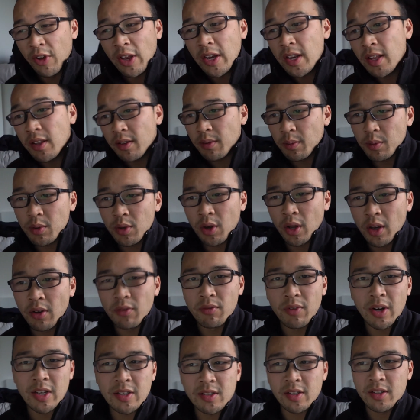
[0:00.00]
any kind
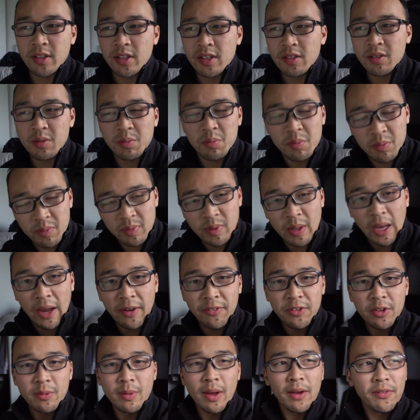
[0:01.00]
of race like this, the
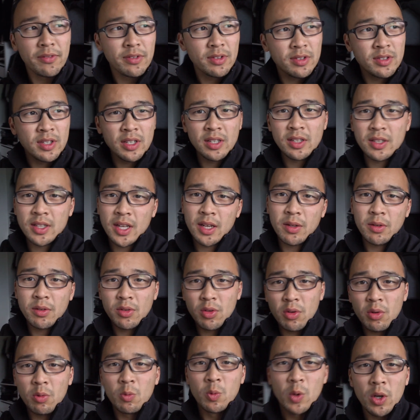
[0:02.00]
aftermath is sitting down and
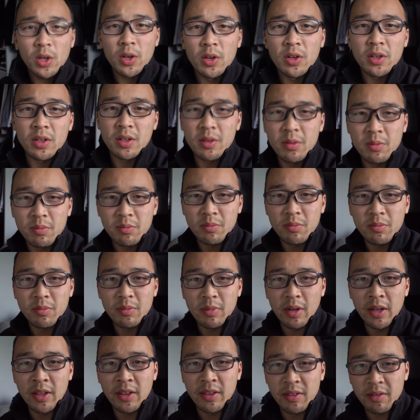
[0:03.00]
doing work,
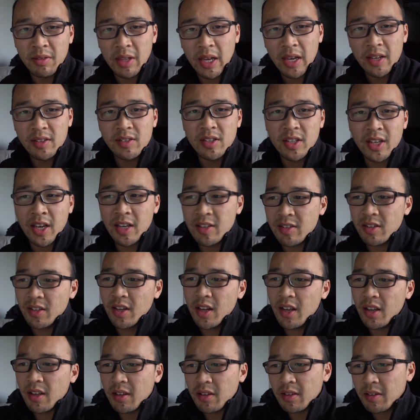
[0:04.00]
and that is the case
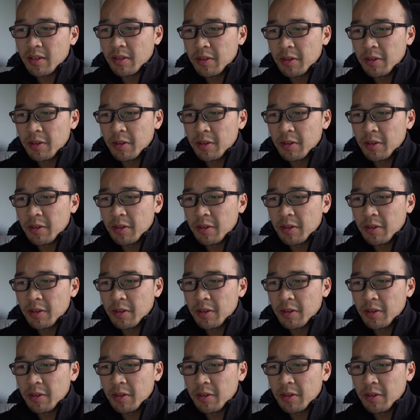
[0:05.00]
today.